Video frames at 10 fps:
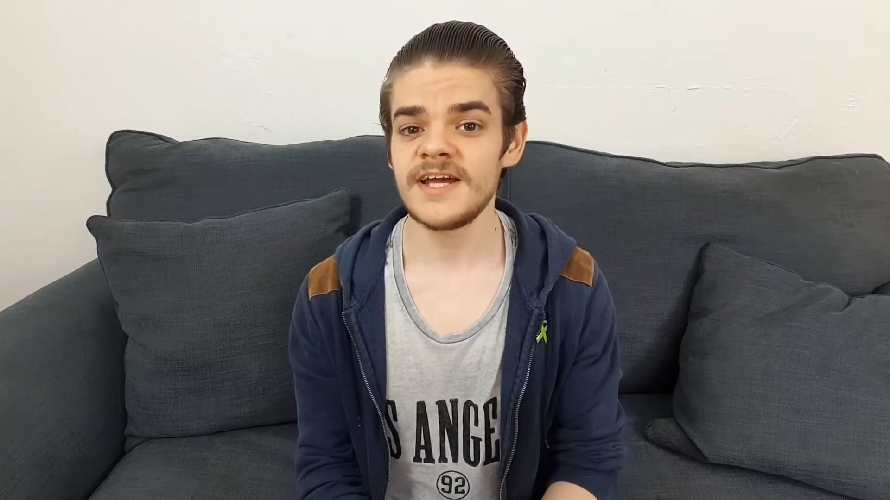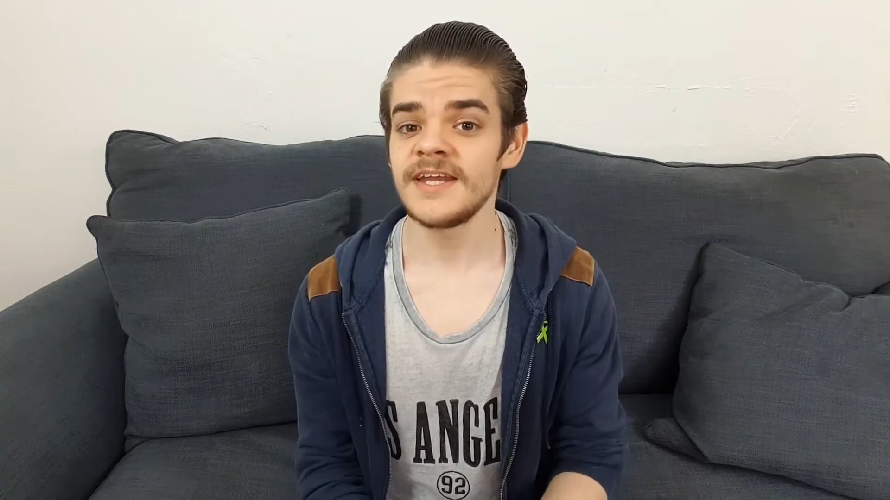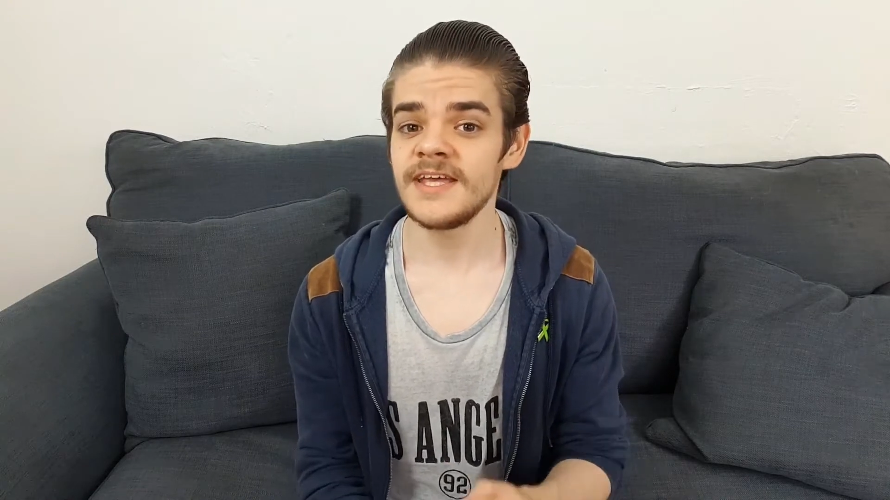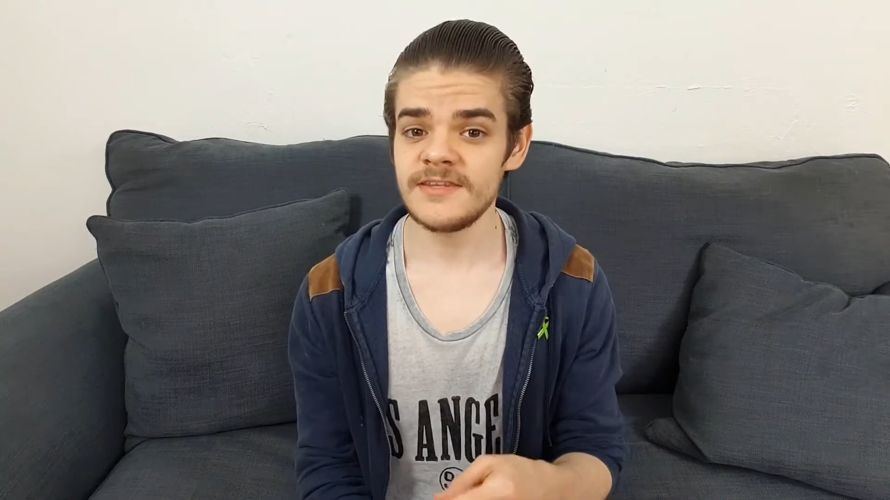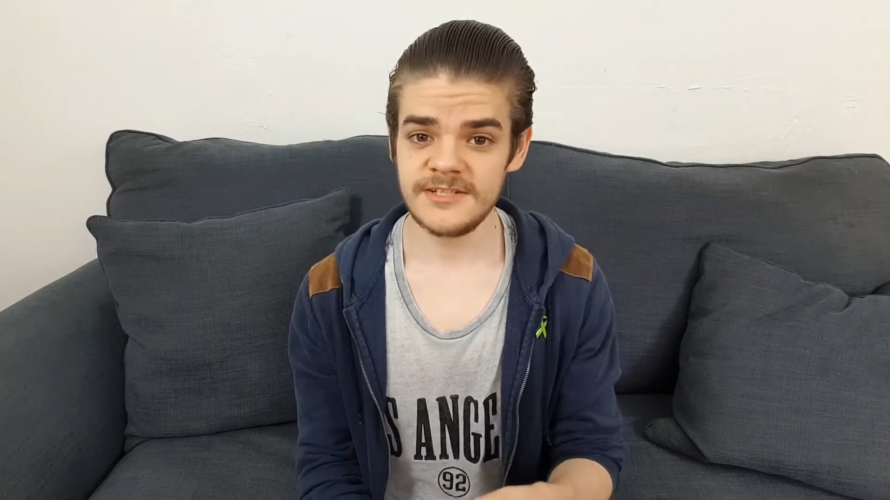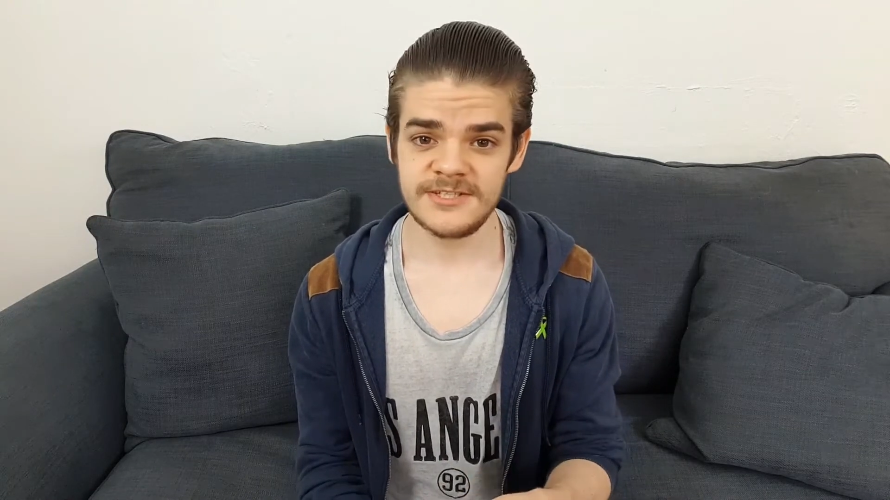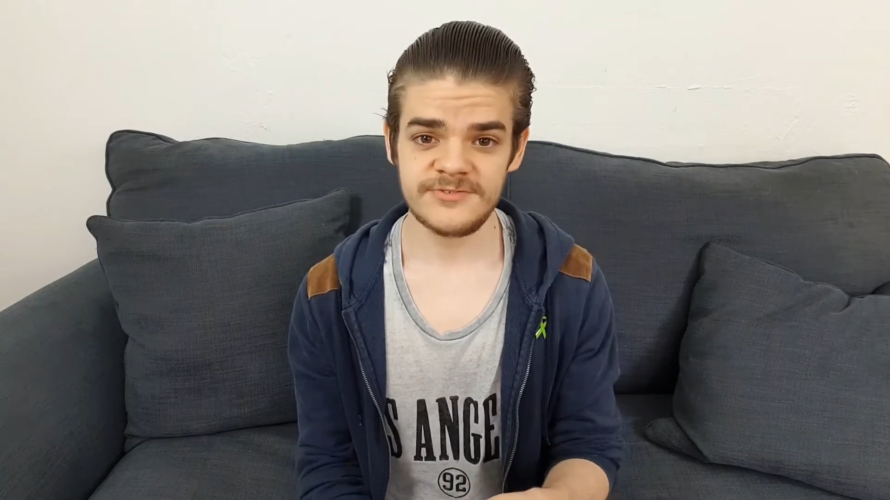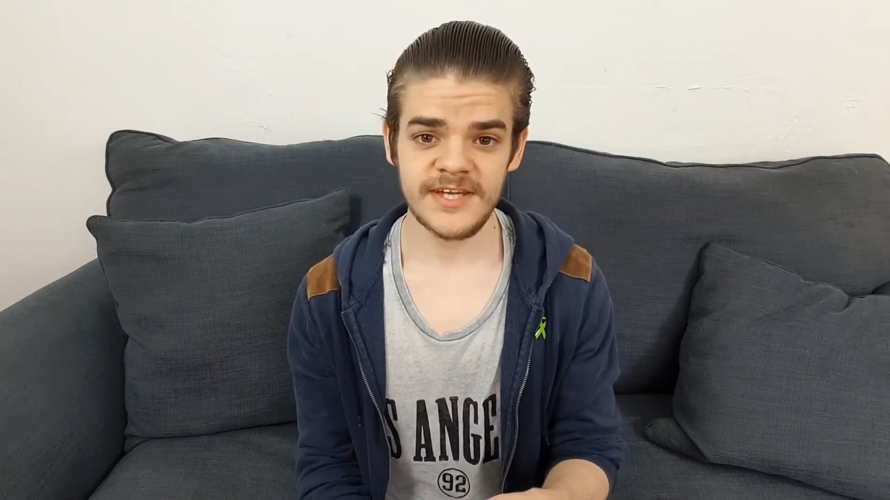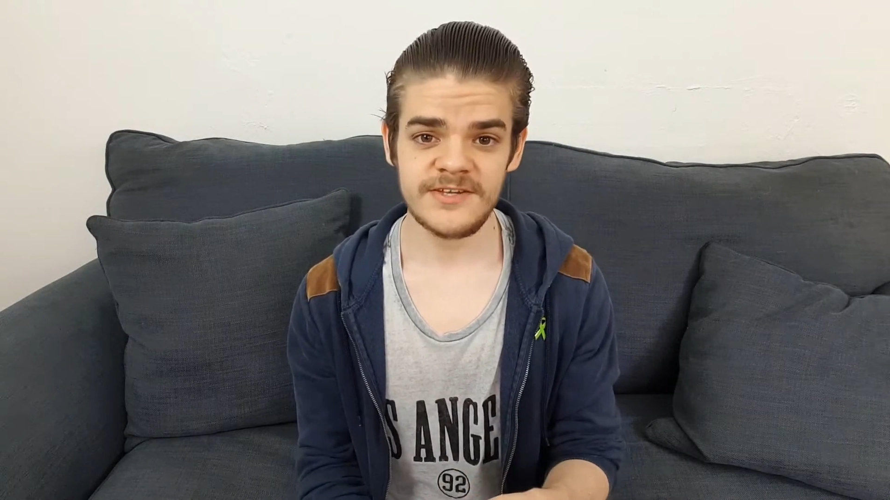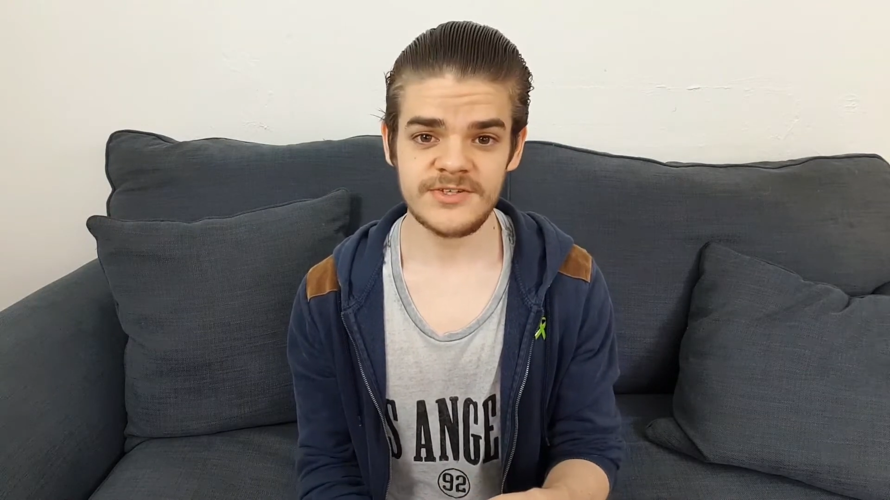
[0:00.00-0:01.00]
and hit the
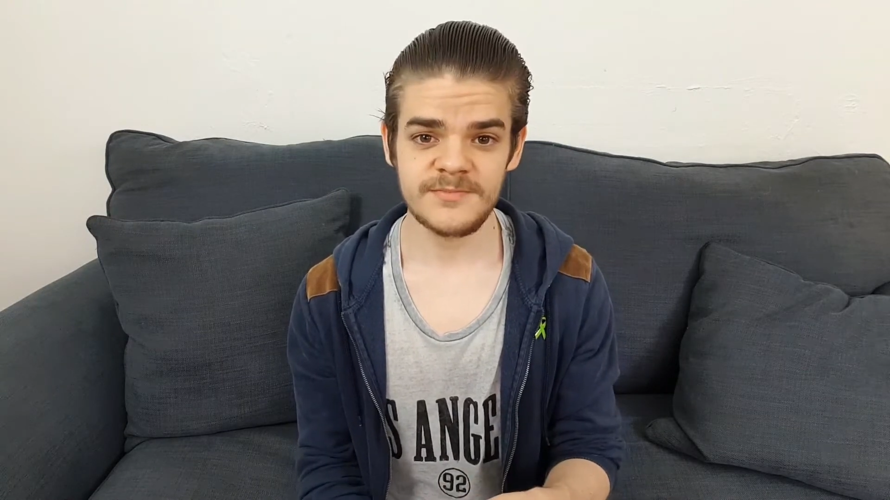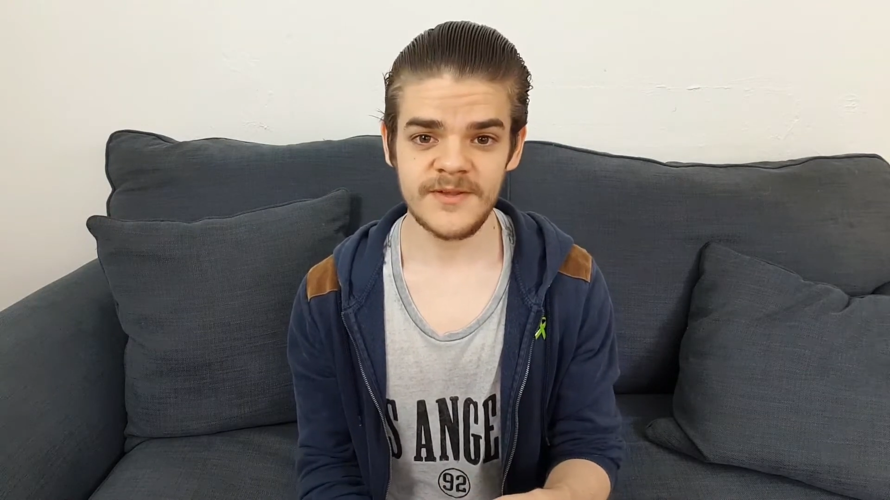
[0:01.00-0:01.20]
notification bell